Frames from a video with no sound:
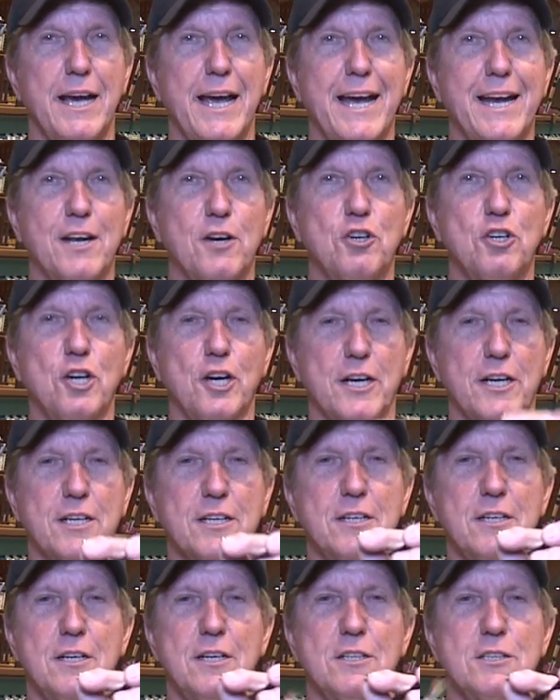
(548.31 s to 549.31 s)
and a hook
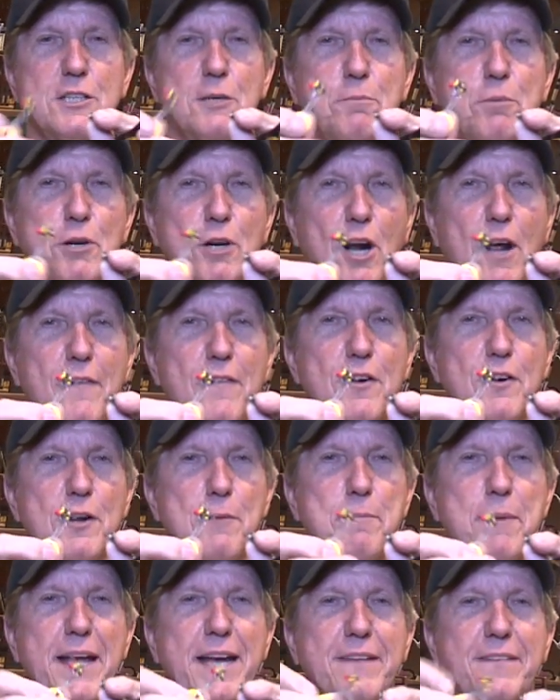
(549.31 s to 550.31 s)
to put on there to
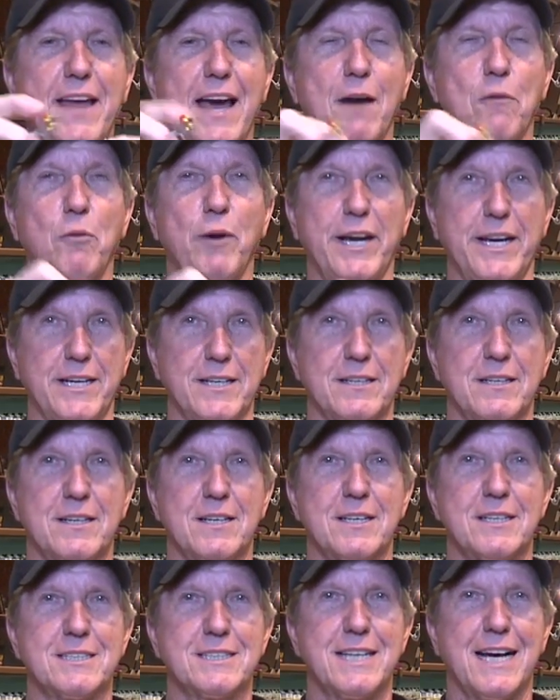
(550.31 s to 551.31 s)
peg that weight,
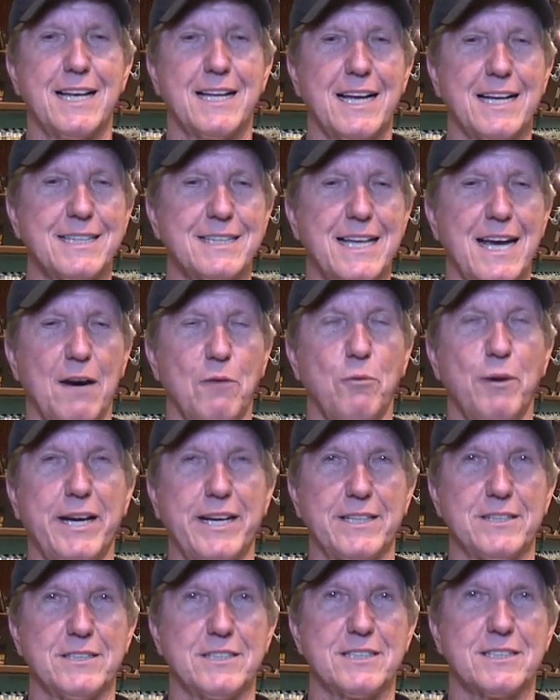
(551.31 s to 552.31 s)
because I like that
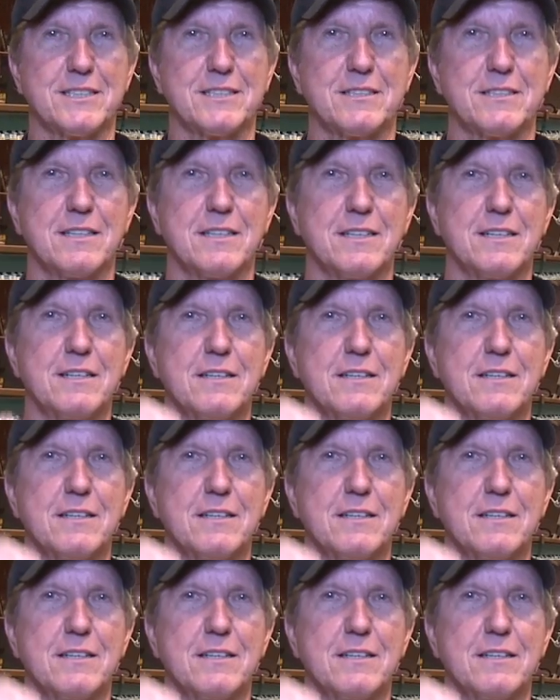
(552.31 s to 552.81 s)
weight just,